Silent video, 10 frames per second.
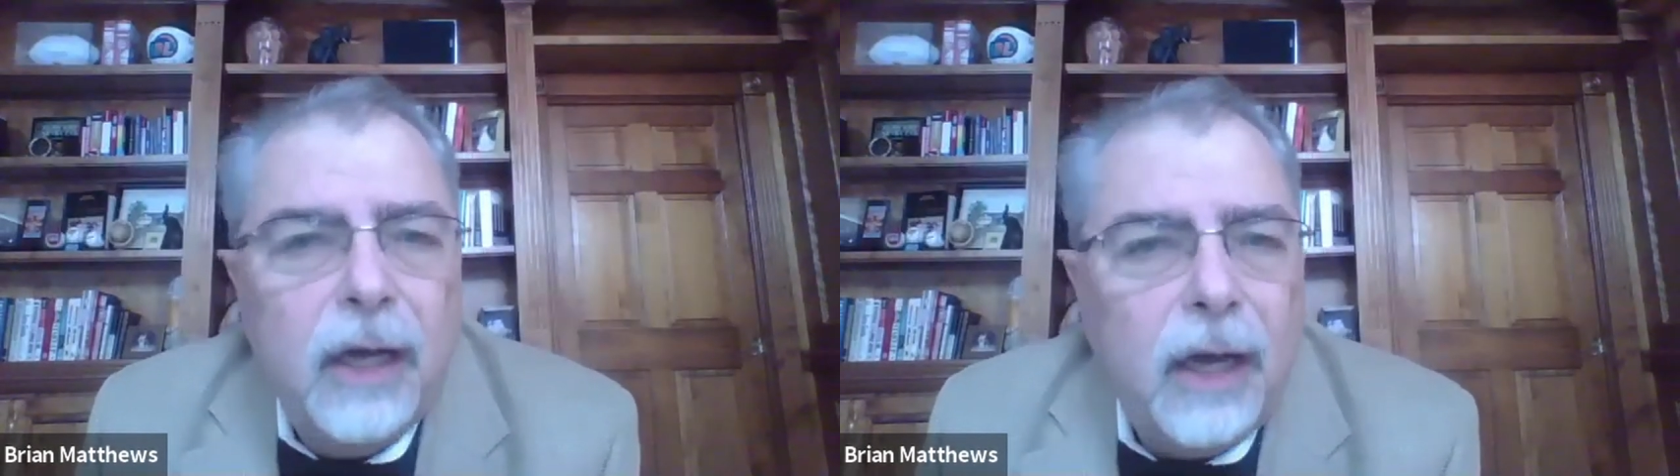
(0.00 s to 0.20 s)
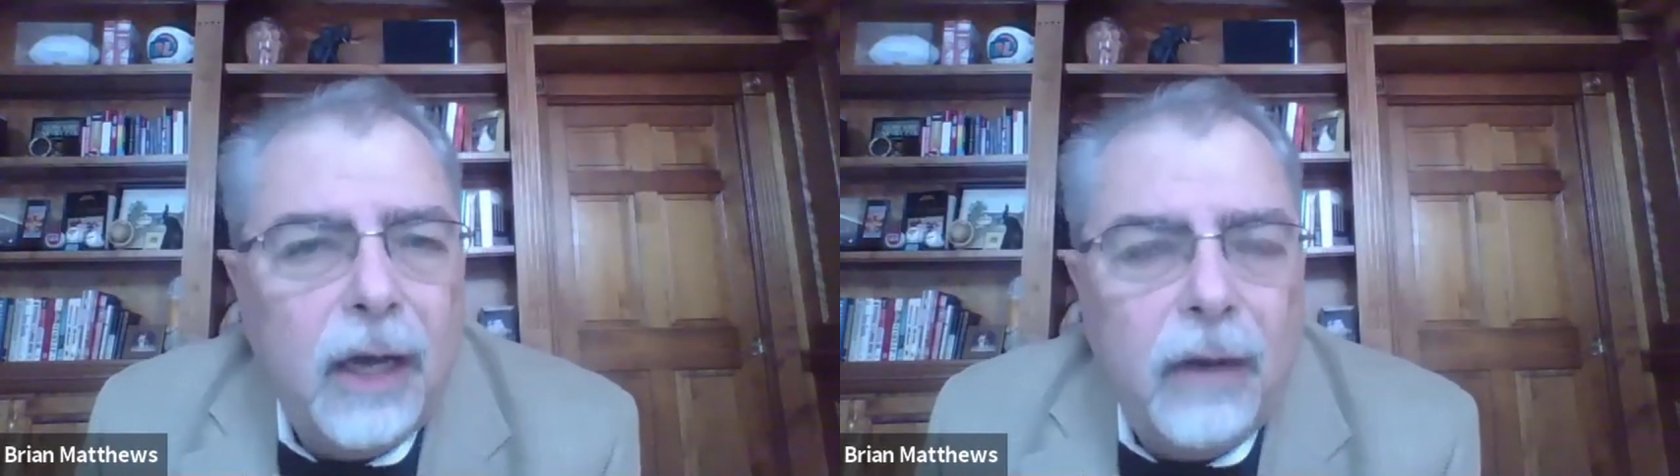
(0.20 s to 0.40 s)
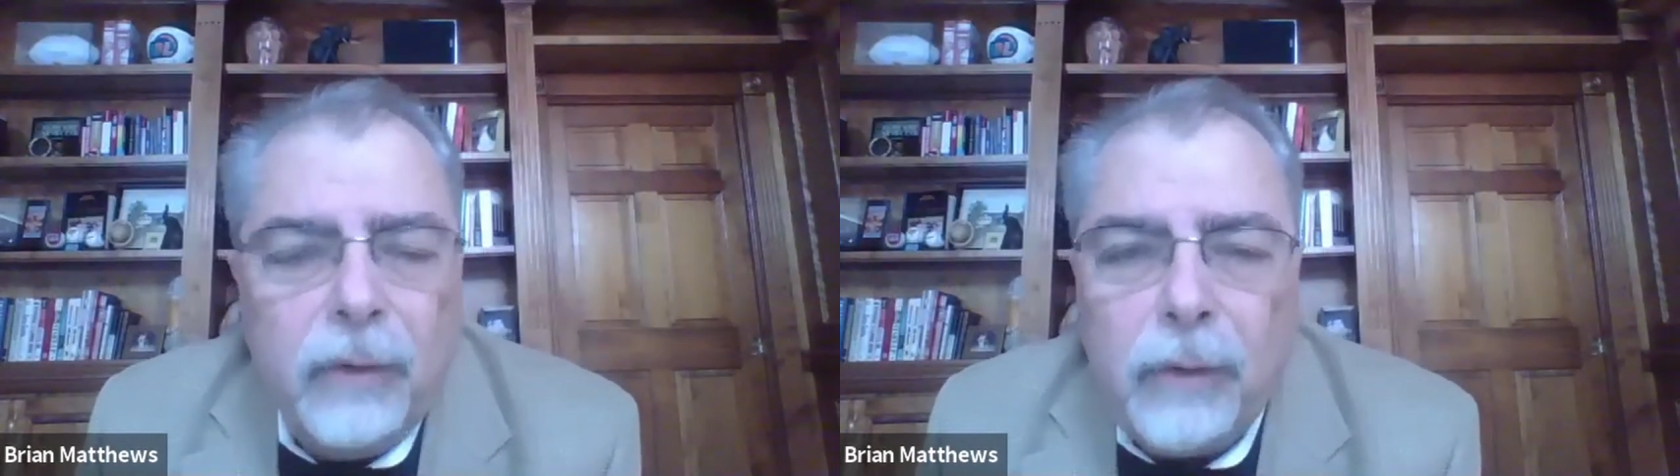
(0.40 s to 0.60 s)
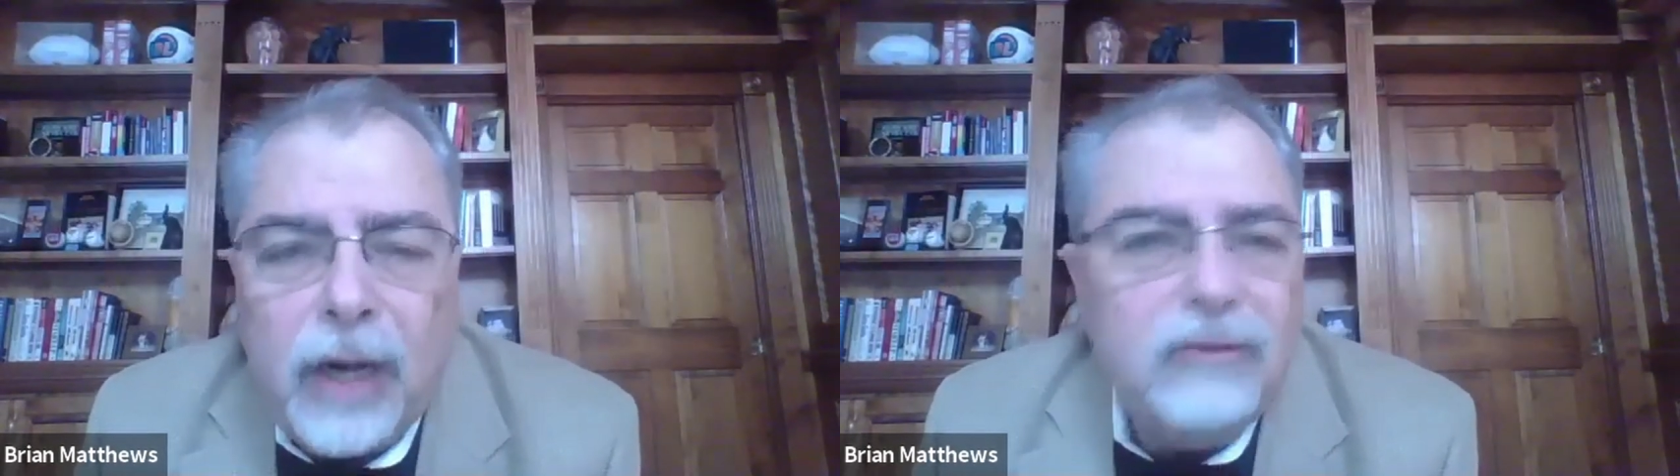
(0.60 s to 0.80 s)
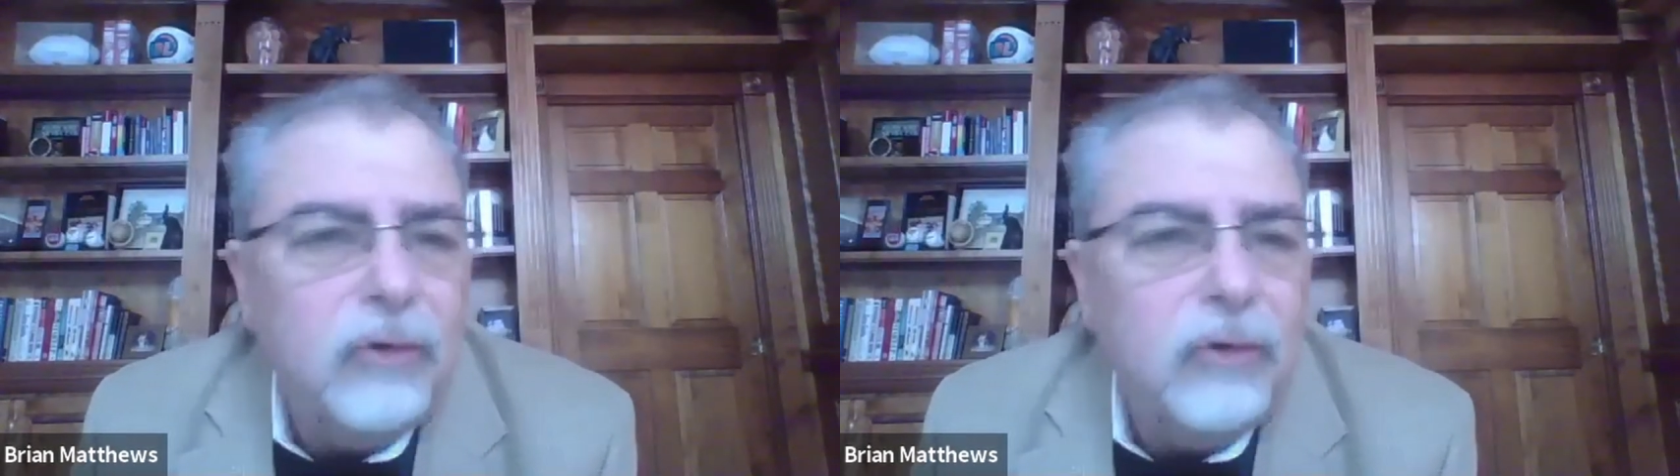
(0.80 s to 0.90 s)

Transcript: Uh, we write